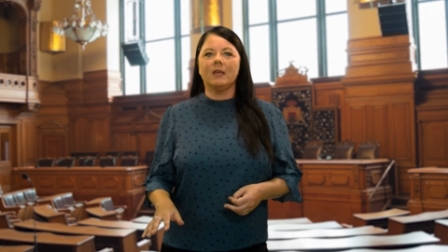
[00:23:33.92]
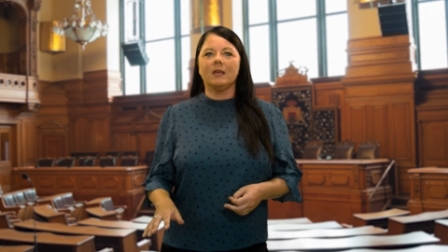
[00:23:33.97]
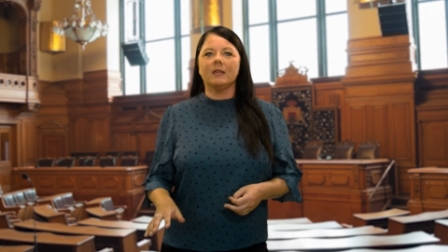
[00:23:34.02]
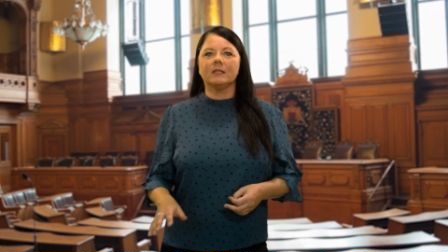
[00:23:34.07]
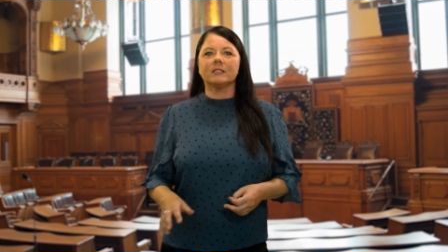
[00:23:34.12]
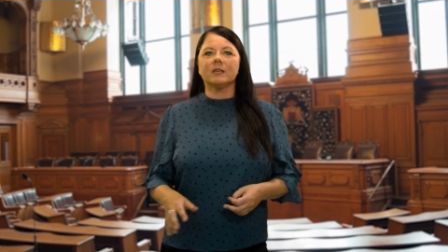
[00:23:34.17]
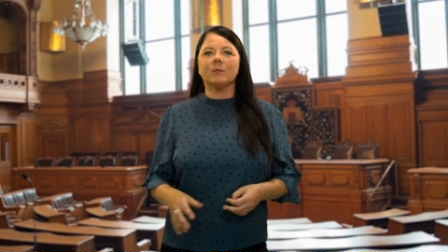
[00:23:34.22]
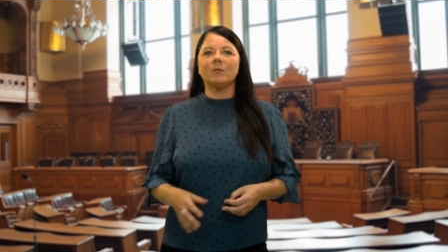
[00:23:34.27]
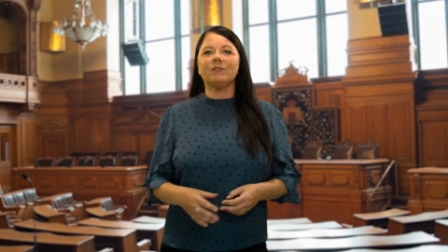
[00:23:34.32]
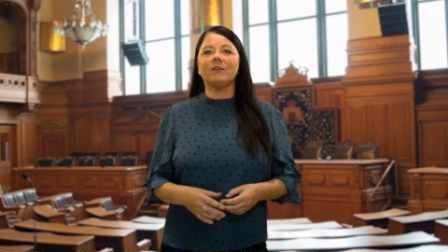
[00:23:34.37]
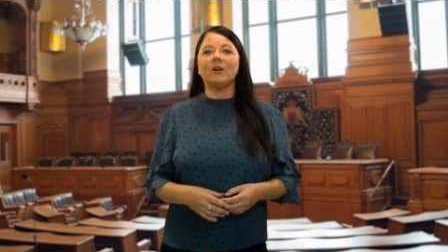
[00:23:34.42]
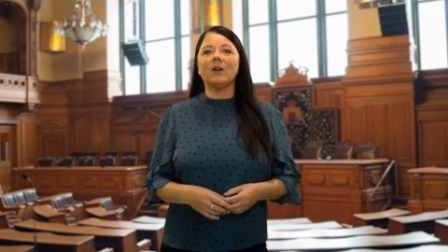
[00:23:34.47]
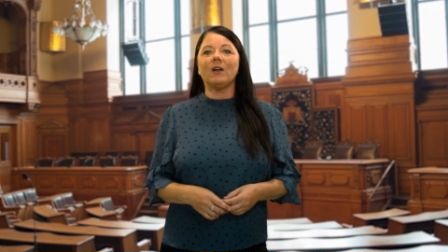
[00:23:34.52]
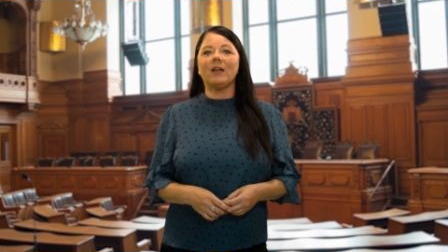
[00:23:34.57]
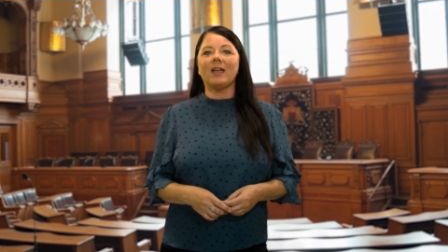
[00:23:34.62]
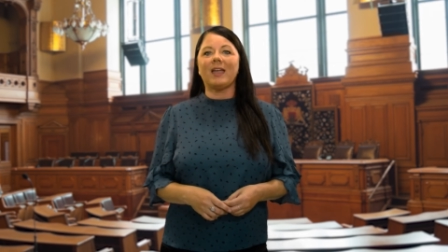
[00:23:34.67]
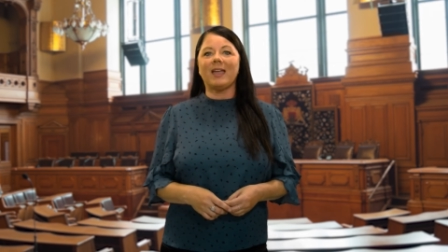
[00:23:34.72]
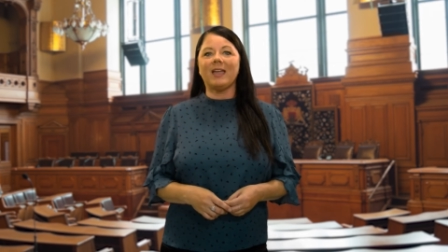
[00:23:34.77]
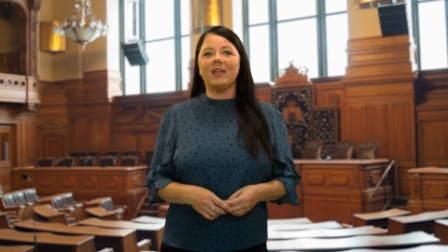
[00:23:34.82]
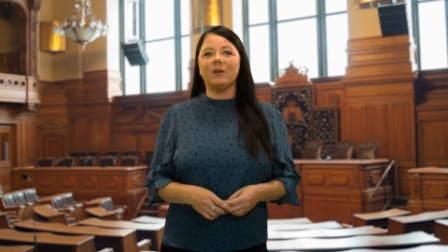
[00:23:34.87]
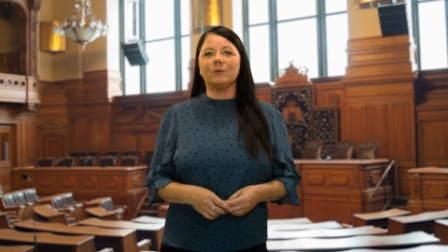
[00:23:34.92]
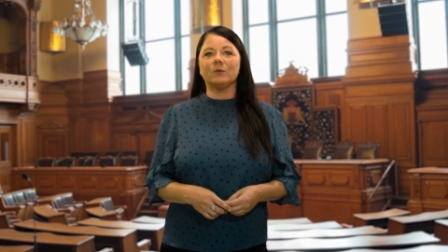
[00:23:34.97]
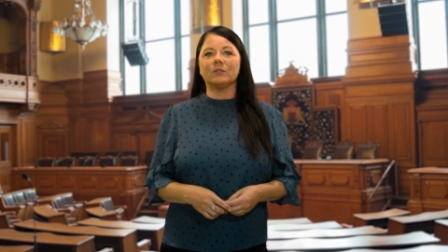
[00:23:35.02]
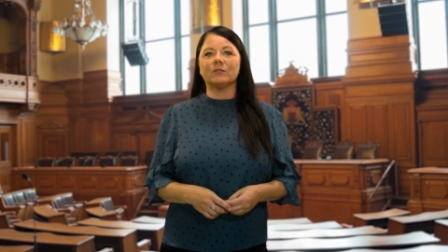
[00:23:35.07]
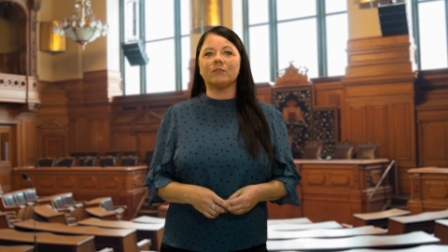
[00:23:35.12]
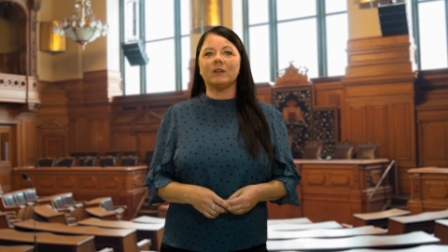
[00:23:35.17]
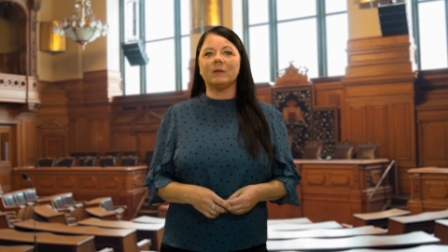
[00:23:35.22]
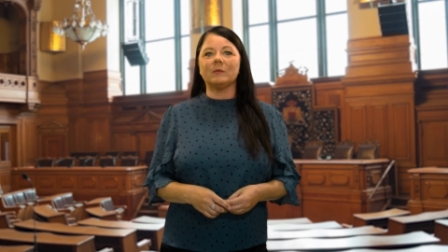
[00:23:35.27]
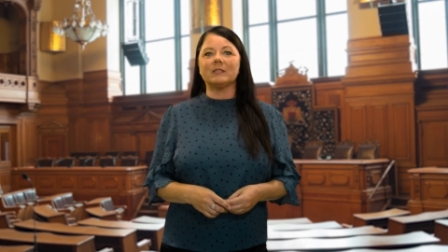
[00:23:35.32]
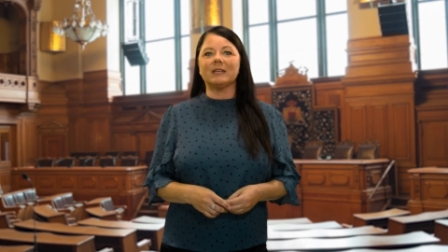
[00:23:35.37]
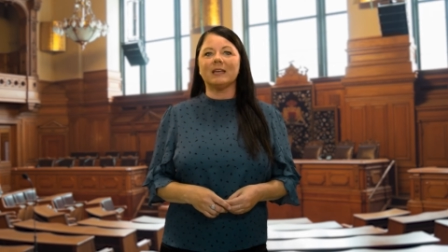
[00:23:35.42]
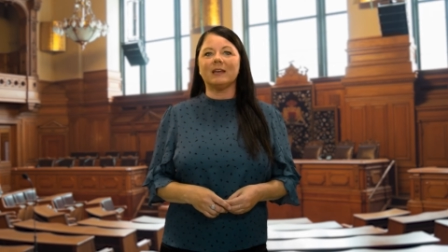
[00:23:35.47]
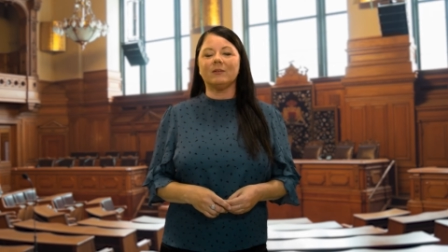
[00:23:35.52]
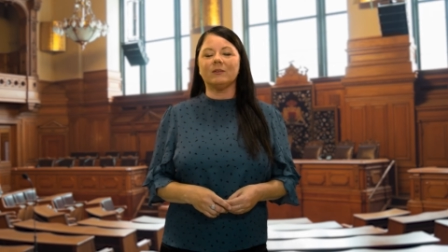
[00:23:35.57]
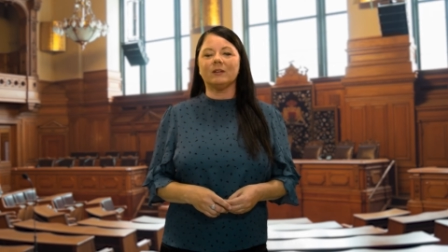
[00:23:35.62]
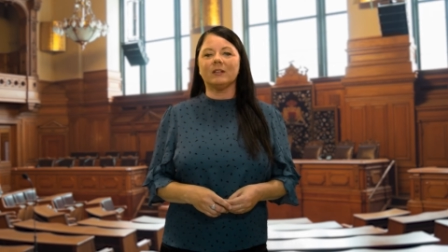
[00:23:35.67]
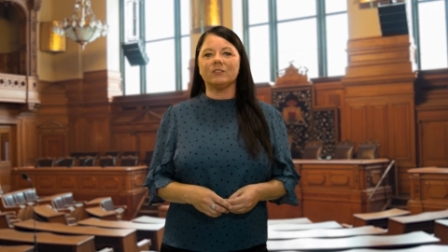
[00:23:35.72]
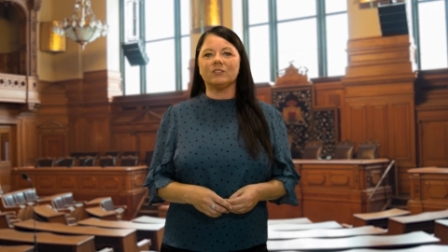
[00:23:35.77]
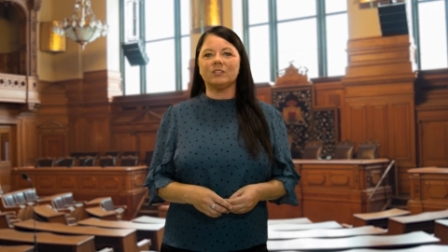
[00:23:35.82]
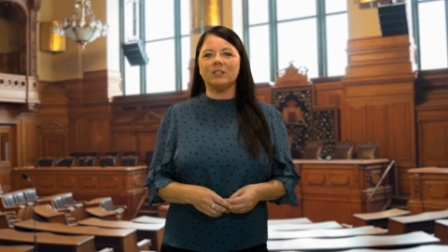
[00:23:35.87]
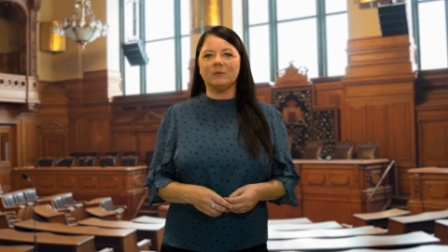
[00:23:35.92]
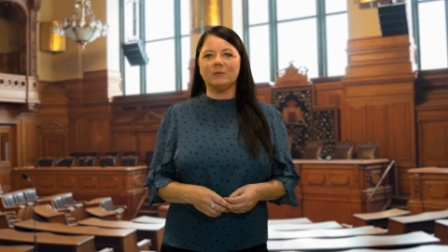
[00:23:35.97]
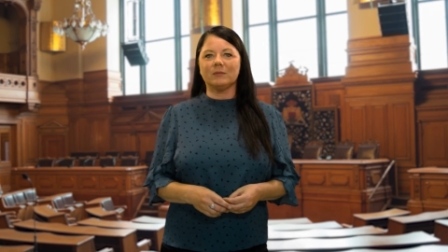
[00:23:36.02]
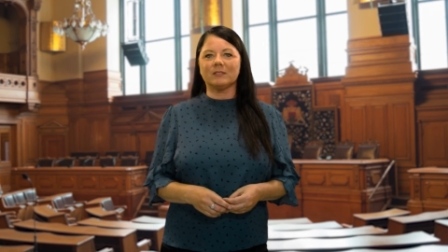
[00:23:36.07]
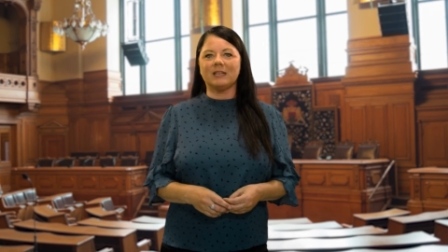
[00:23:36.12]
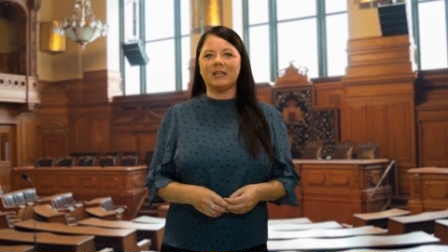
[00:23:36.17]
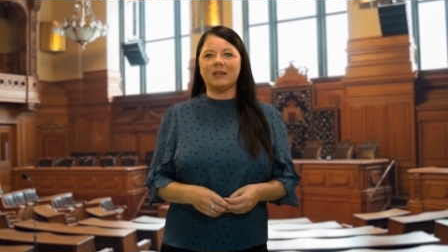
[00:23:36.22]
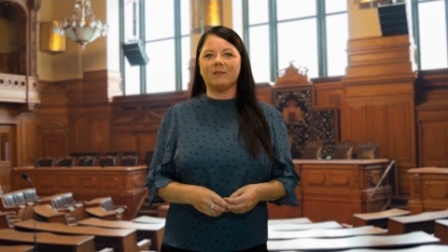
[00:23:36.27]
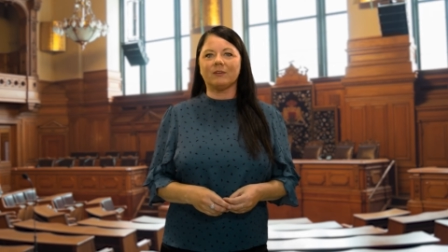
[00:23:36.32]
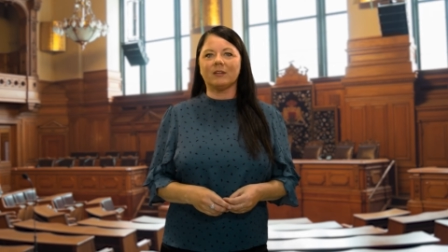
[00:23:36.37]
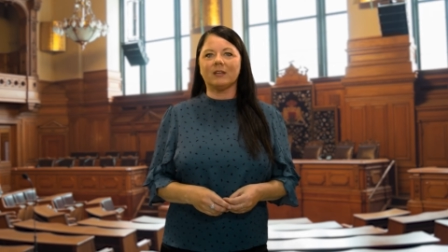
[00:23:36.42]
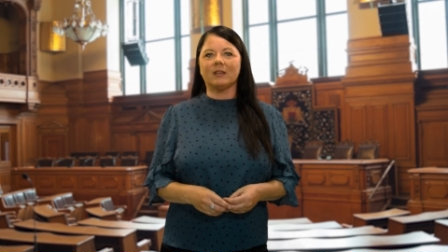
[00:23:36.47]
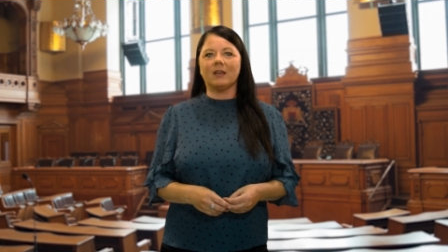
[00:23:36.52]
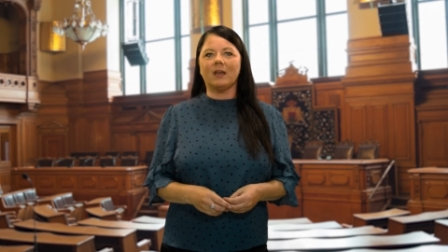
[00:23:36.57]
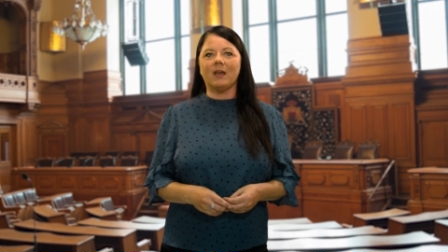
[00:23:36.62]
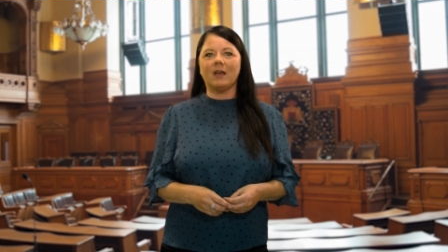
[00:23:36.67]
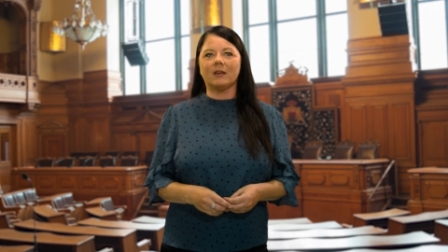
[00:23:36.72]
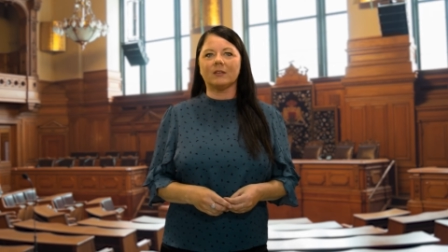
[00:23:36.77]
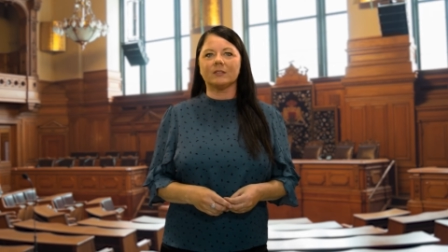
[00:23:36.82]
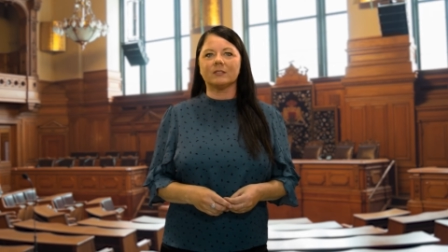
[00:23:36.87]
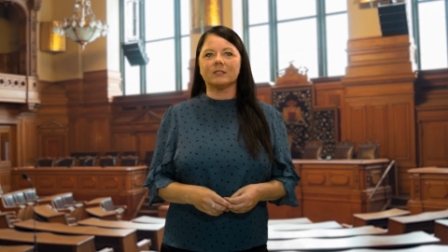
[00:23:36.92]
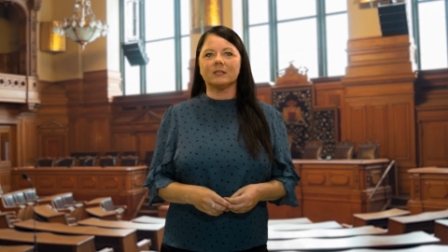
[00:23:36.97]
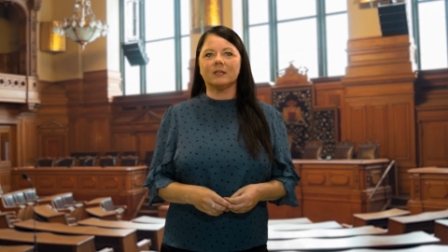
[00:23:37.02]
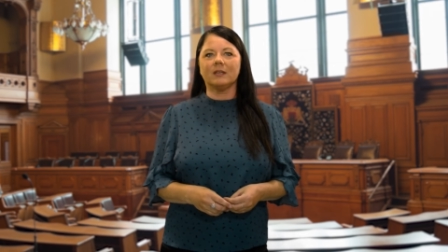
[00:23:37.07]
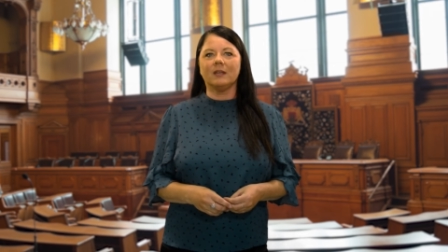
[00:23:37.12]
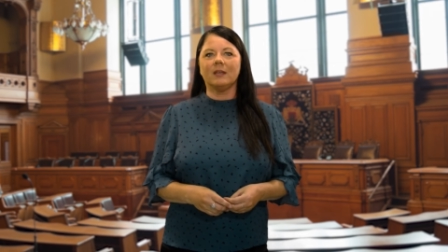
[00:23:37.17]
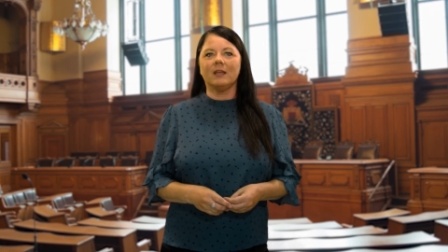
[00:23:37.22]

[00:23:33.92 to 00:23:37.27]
Some of her hair was ripped out and she was left concussed.